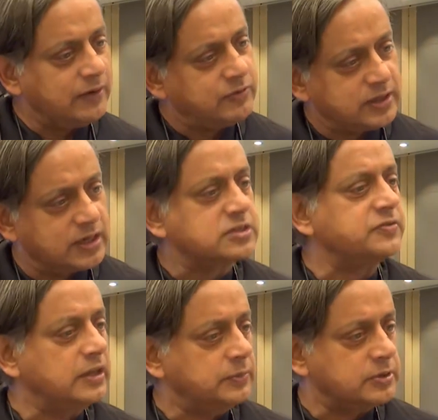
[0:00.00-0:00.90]
Everything is
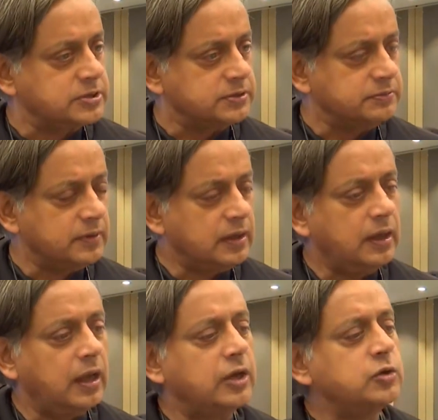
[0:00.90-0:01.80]
available to them
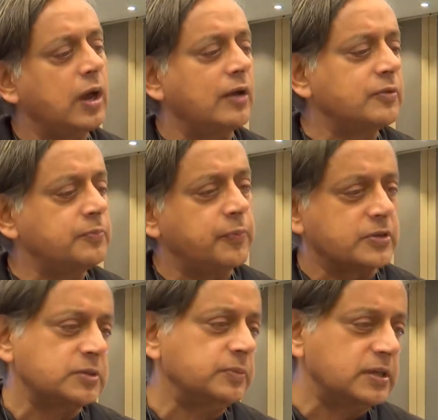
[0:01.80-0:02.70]
and you have a
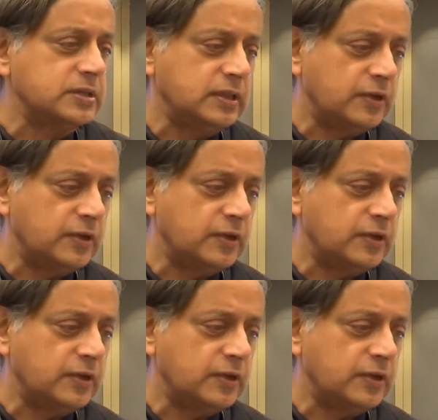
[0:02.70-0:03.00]
possibility,